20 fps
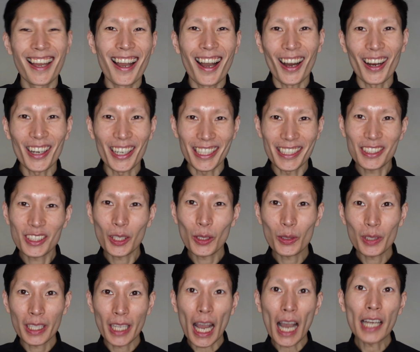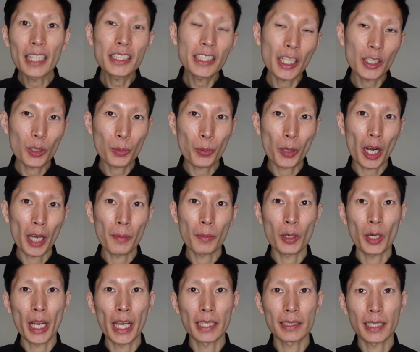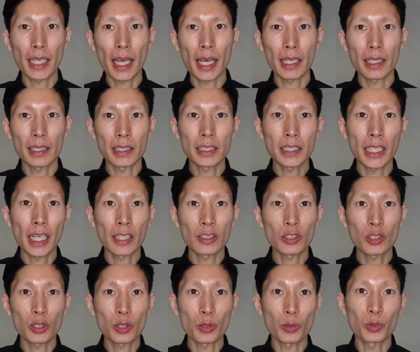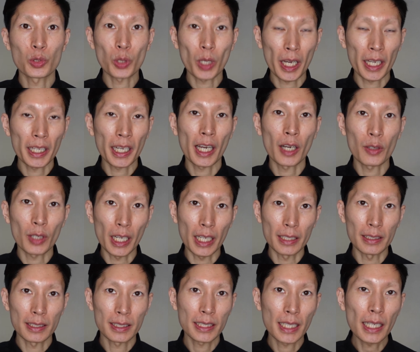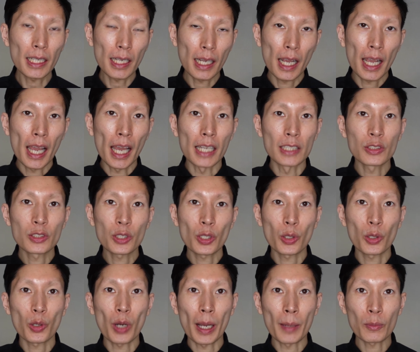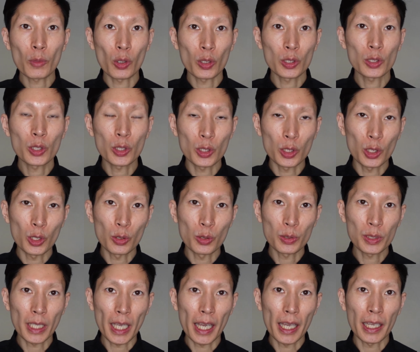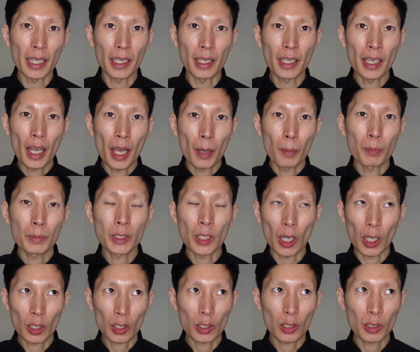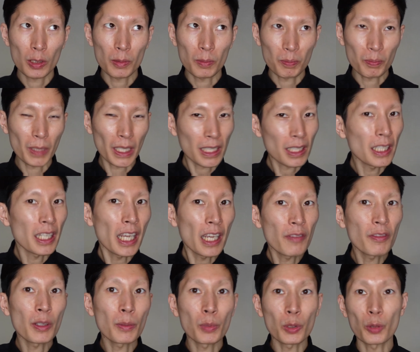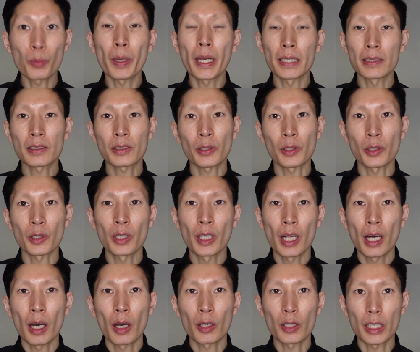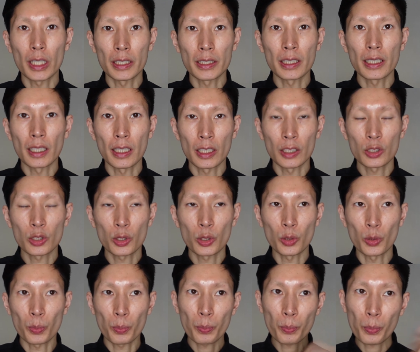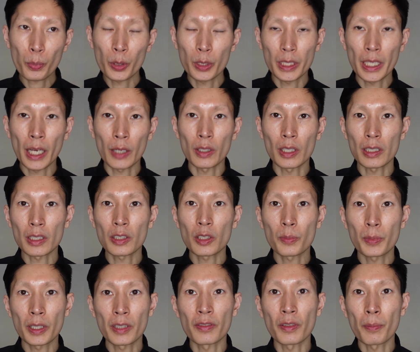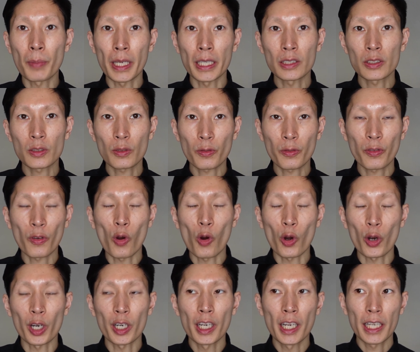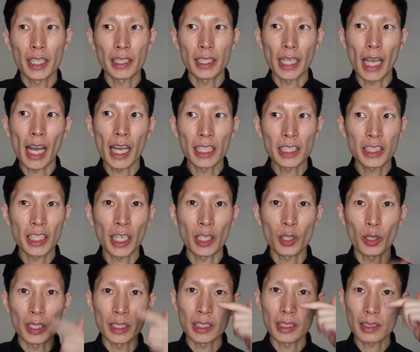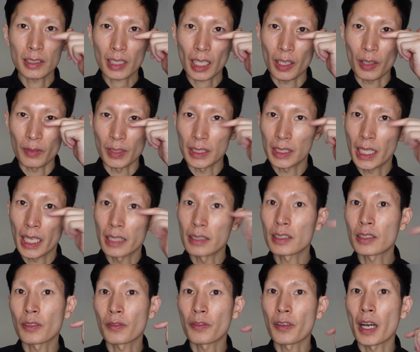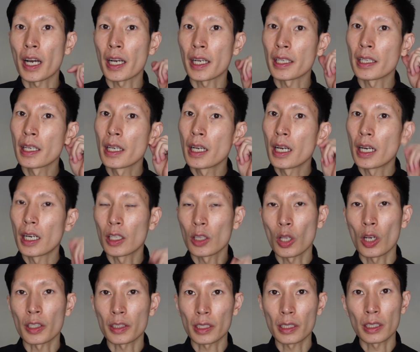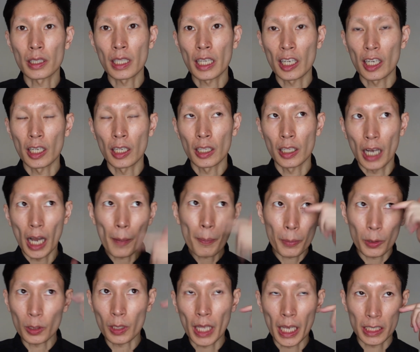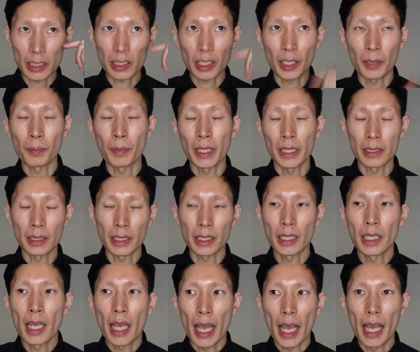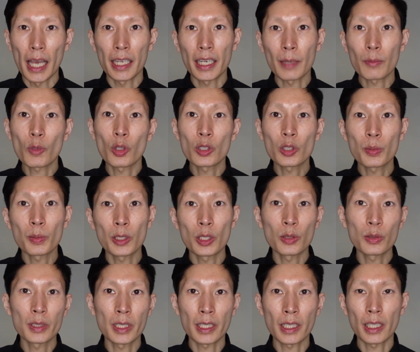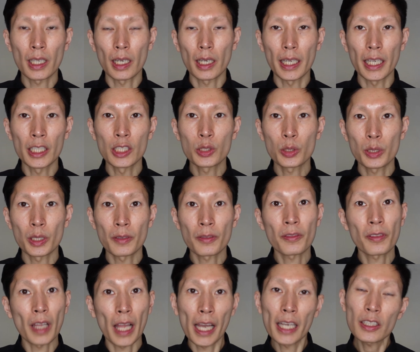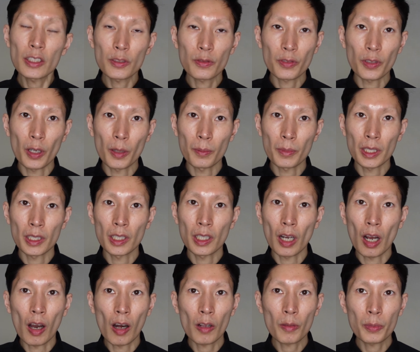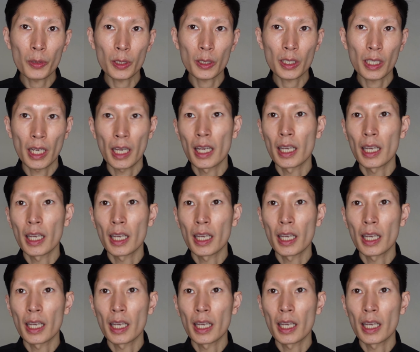Alright, so the eyeshadow primer has had a chance to dry down and set, and so I'm going to use a dark, like a navy blue pencil to put down a little bit of a base for the eyeshadow and just kind of intensify along the upper lash line mainly. And I'm going to be using Atria Flash from Linda Hallberg.